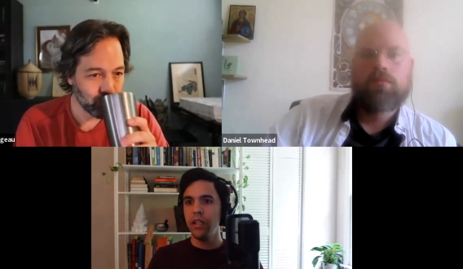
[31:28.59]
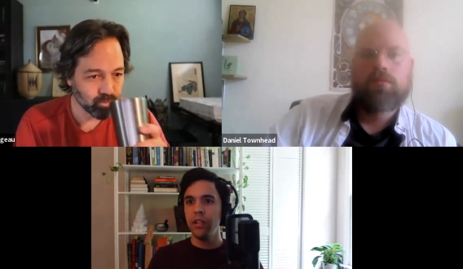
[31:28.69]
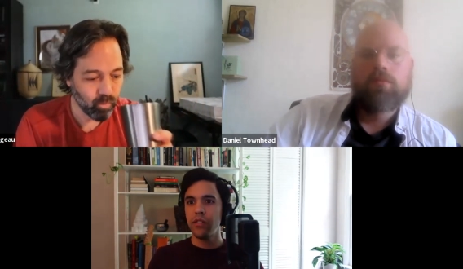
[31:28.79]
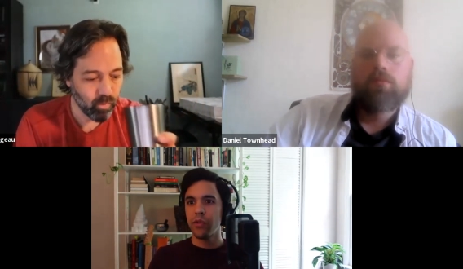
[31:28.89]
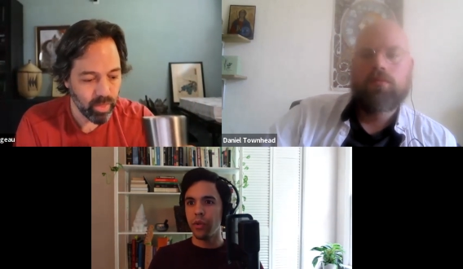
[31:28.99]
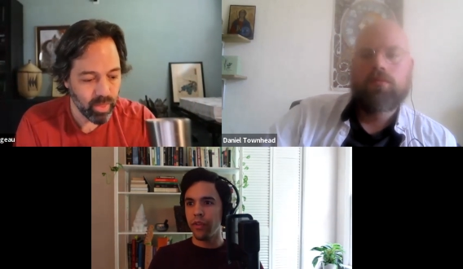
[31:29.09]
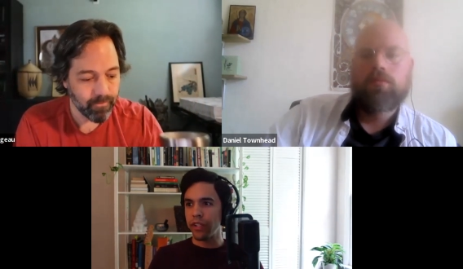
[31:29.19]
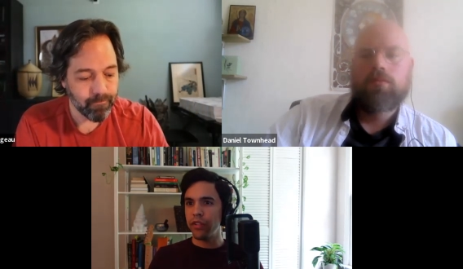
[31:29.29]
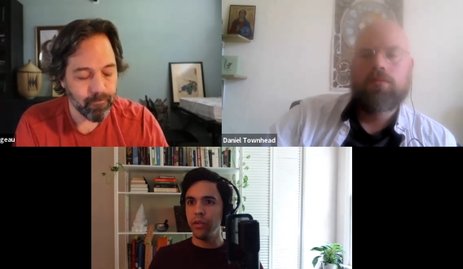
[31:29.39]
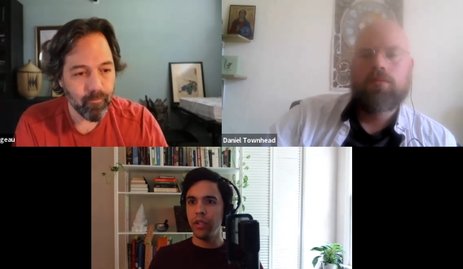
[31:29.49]
Speaker 1: sort of like
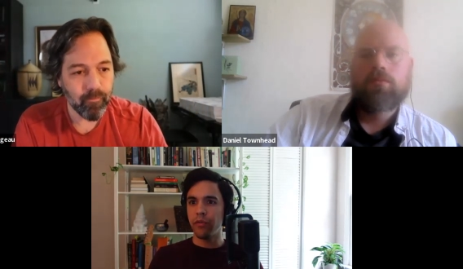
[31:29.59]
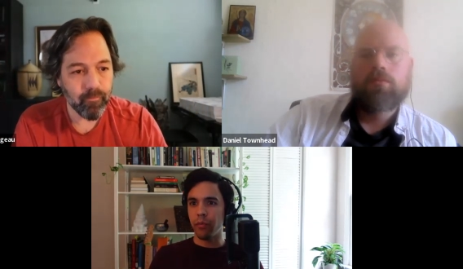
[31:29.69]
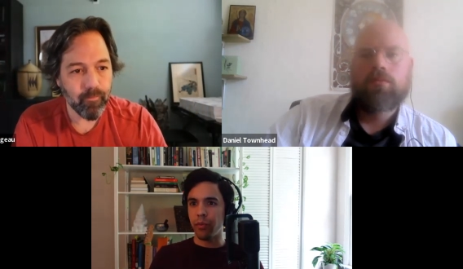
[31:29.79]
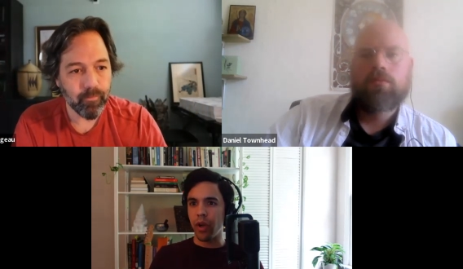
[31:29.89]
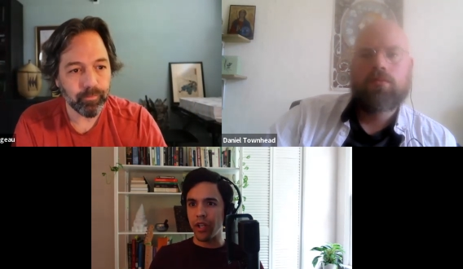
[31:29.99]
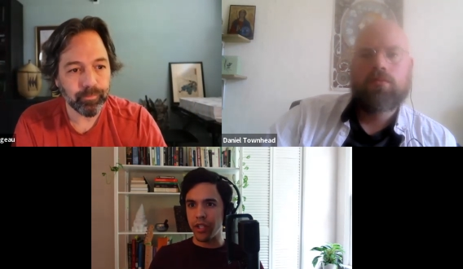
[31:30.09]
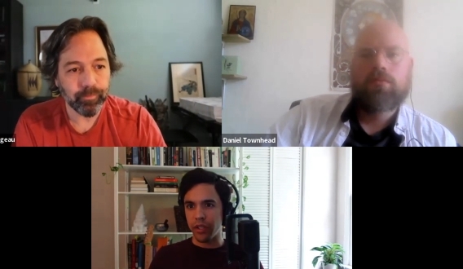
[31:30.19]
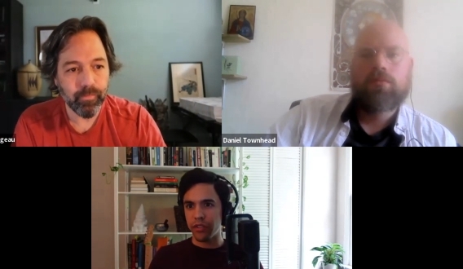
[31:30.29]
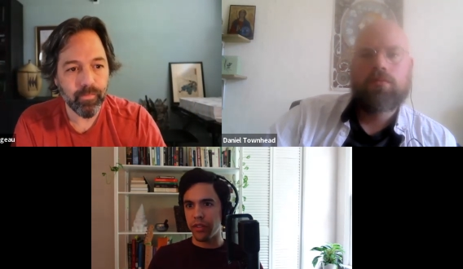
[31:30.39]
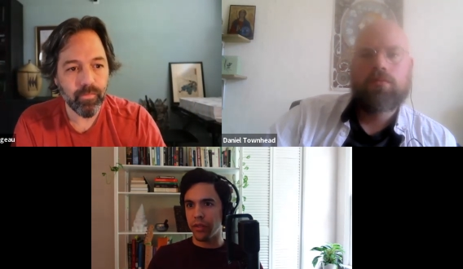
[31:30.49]
two different
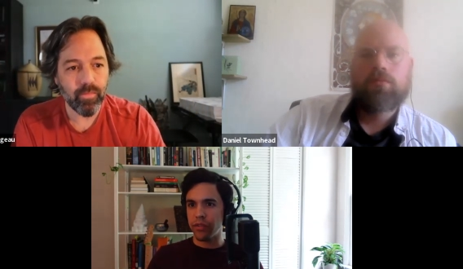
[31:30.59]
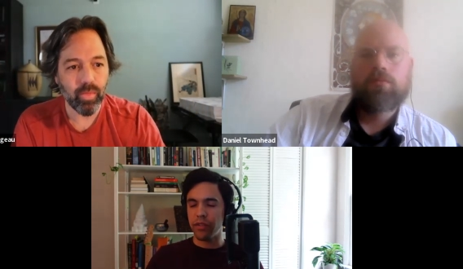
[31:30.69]
projects. There's